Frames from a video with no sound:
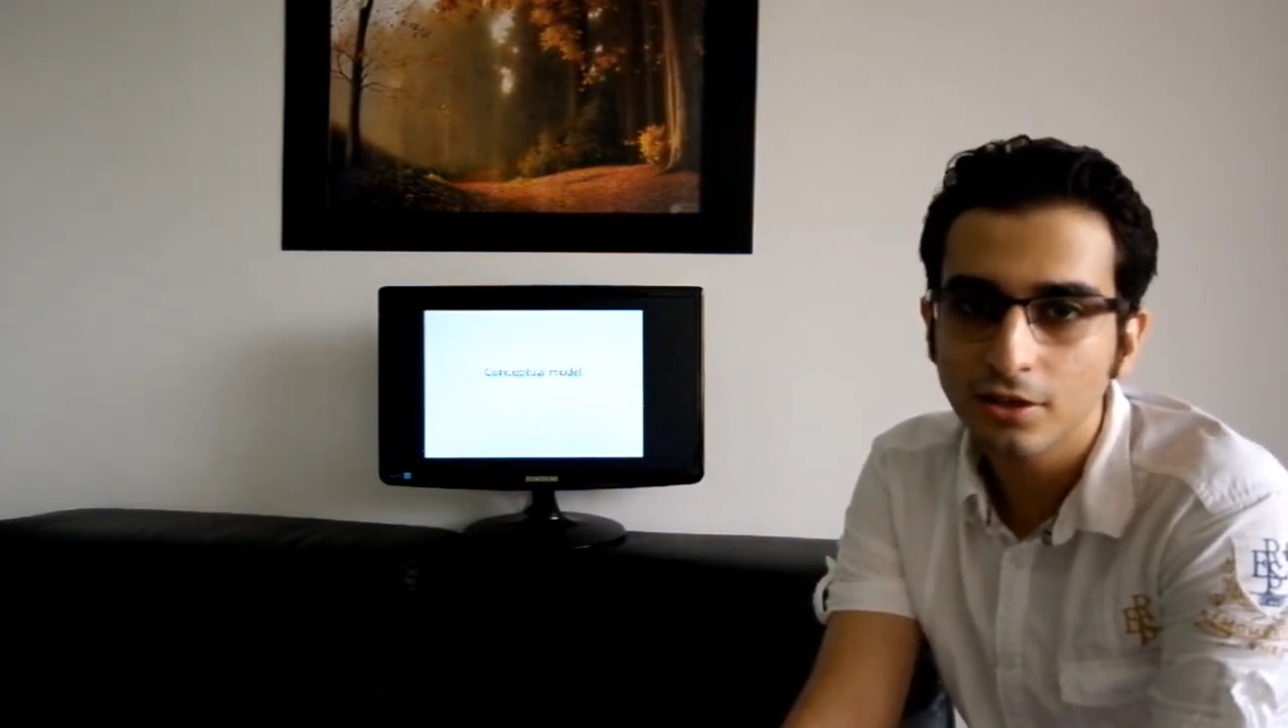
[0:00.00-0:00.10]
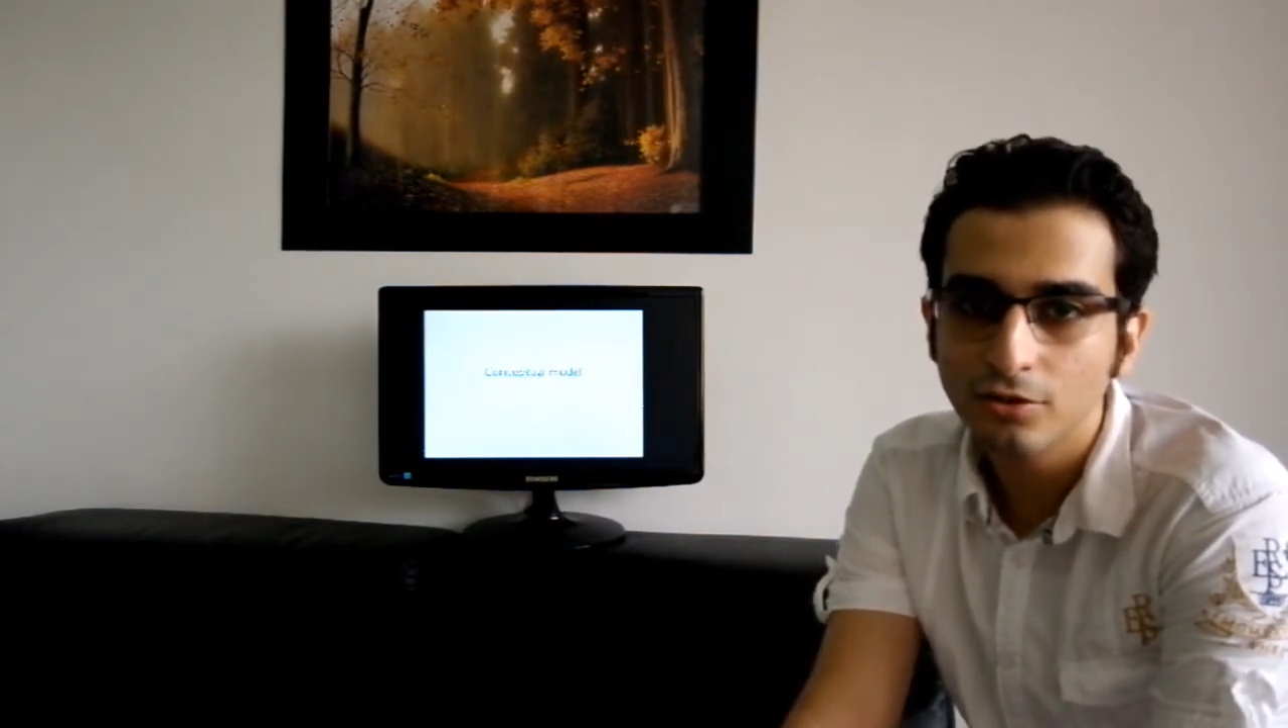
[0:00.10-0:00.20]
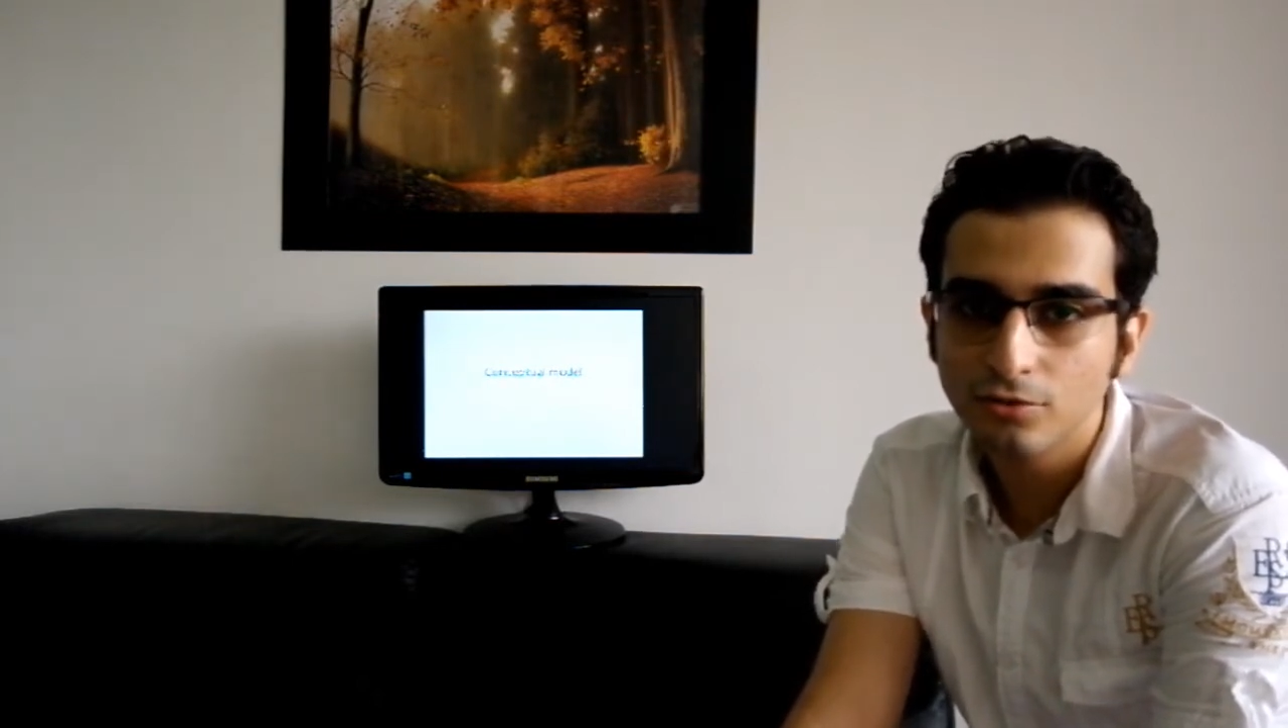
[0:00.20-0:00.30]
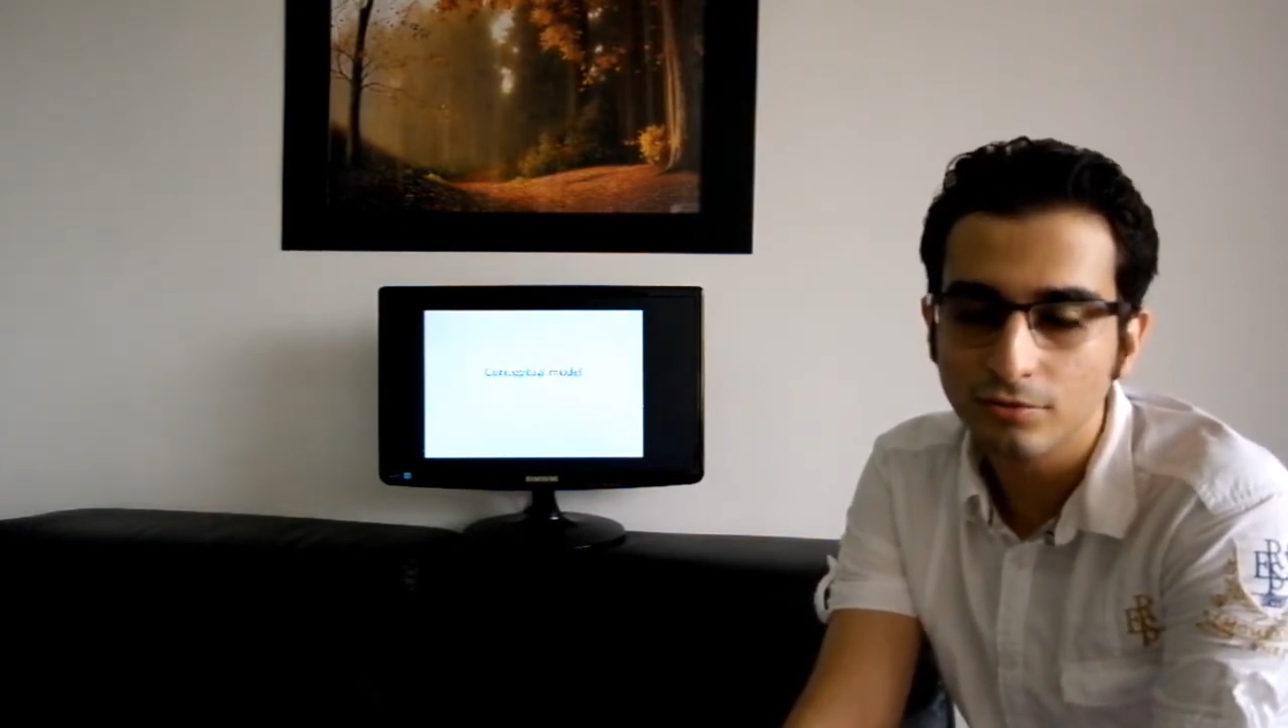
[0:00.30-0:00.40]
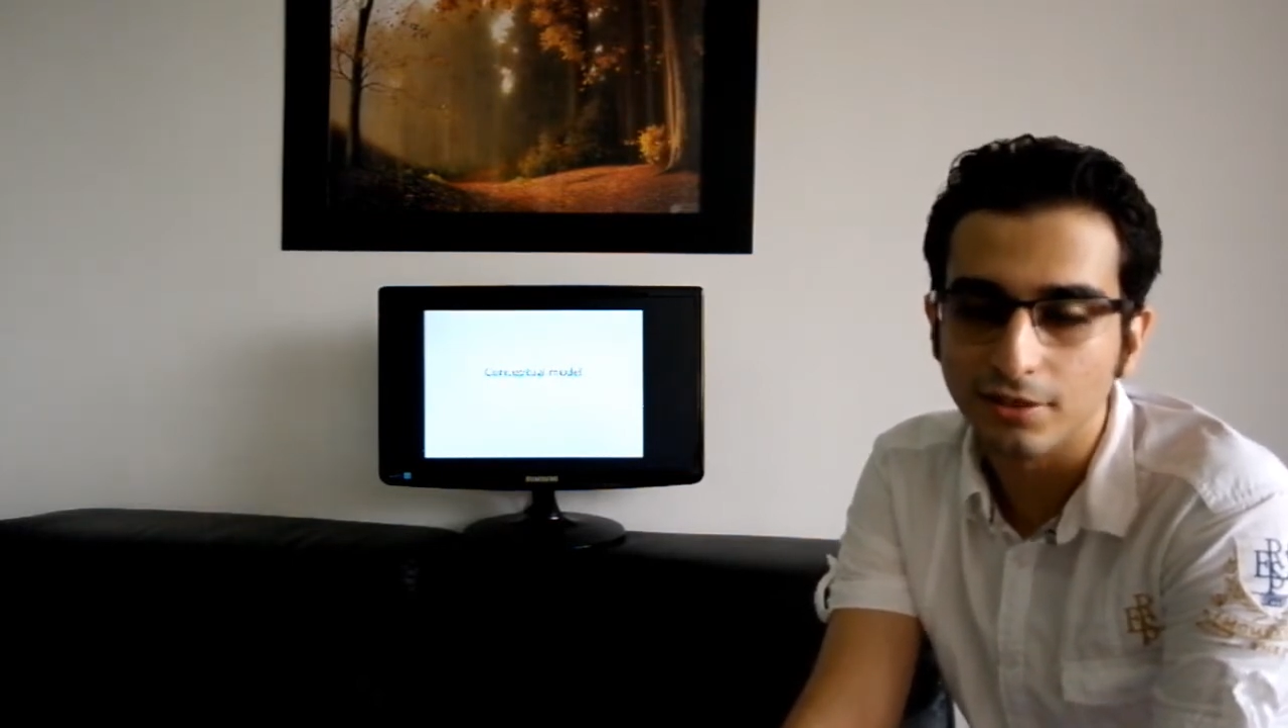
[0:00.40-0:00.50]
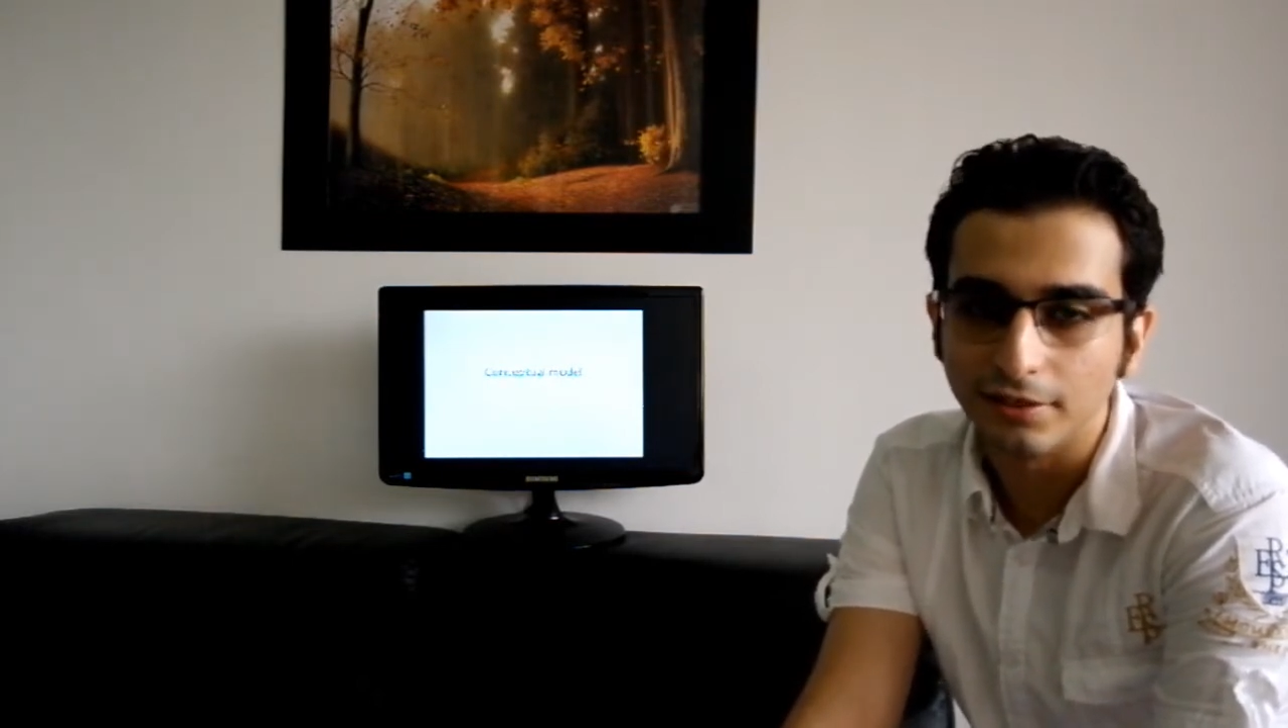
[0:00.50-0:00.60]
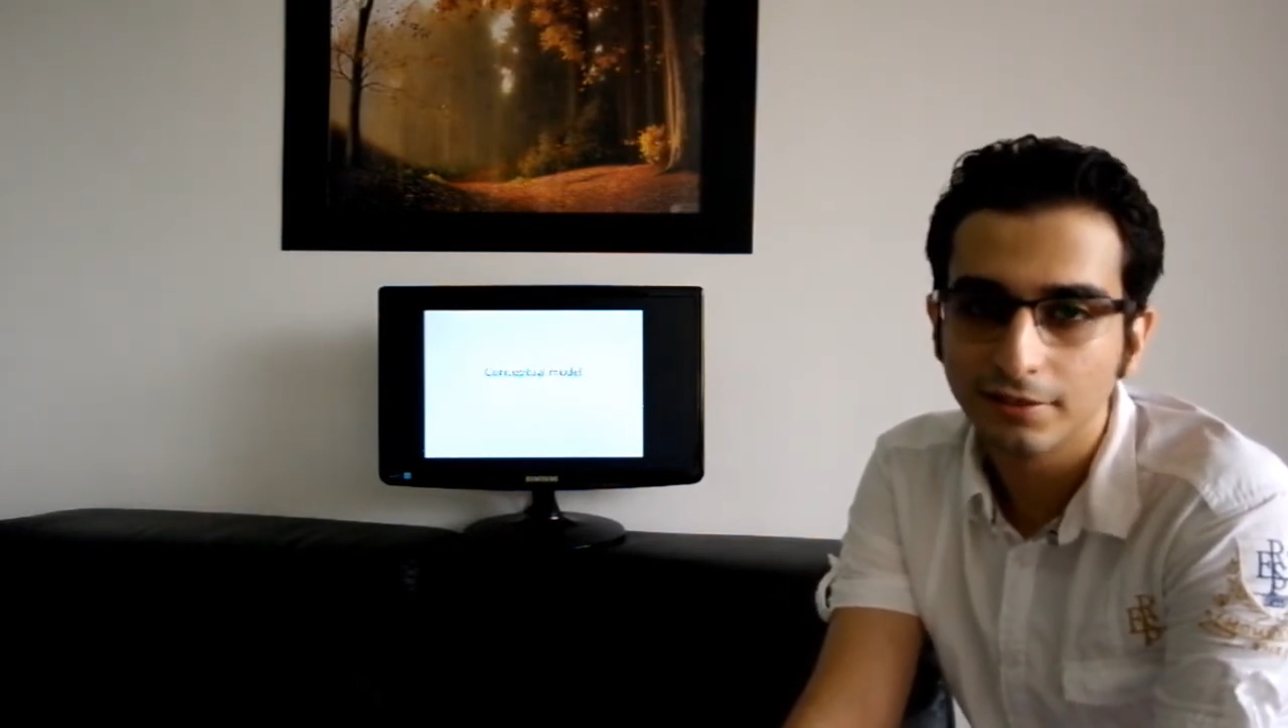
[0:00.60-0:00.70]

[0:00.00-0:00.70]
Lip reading: user.